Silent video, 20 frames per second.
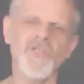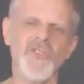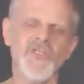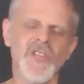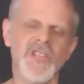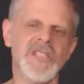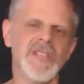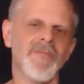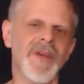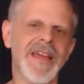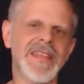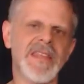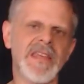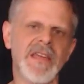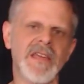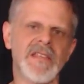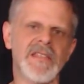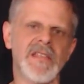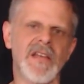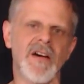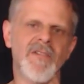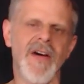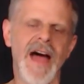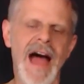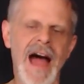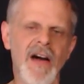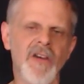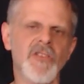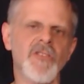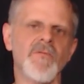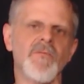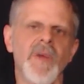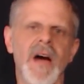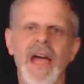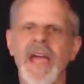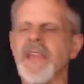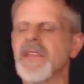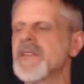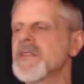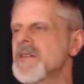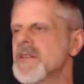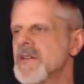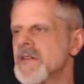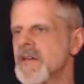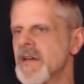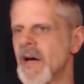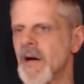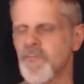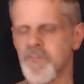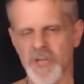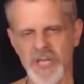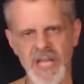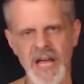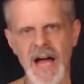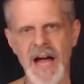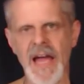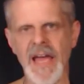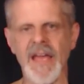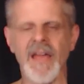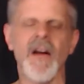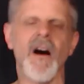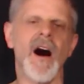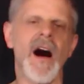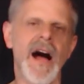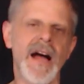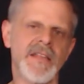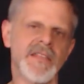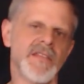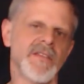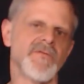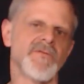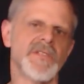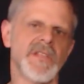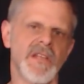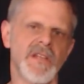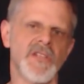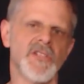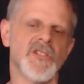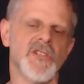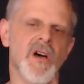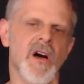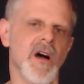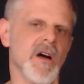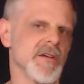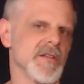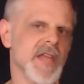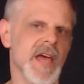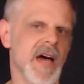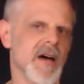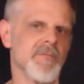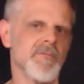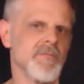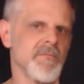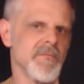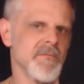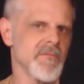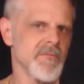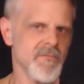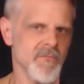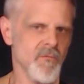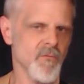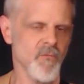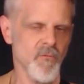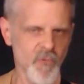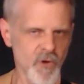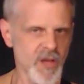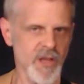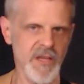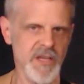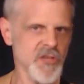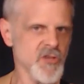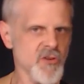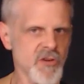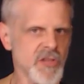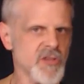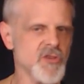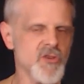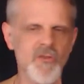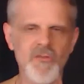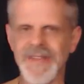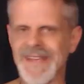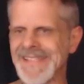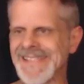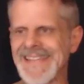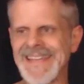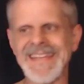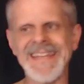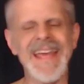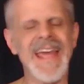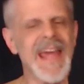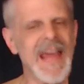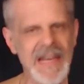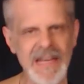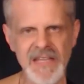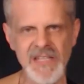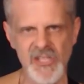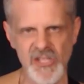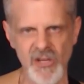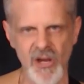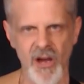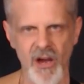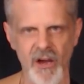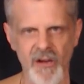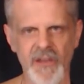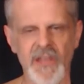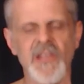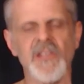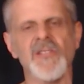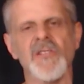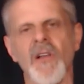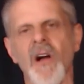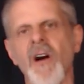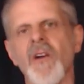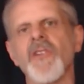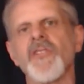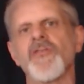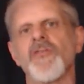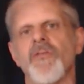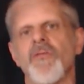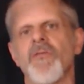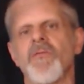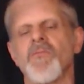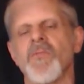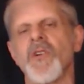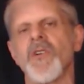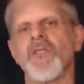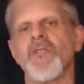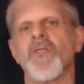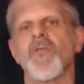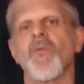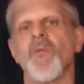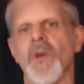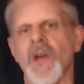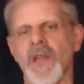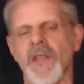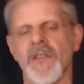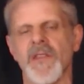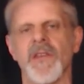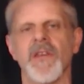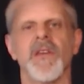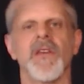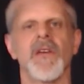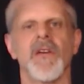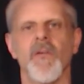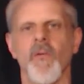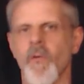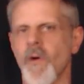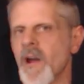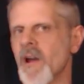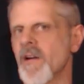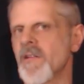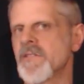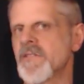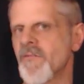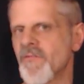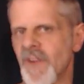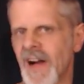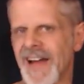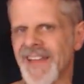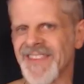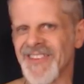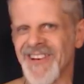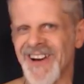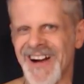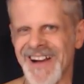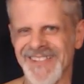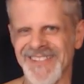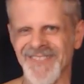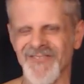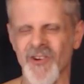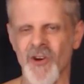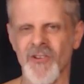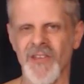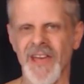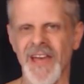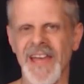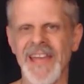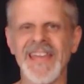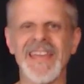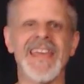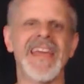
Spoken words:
are just some ideas of how you might apply octaves in a song. Now, really, you can do this in any song as long as you're familiar with where to find the octave, okay?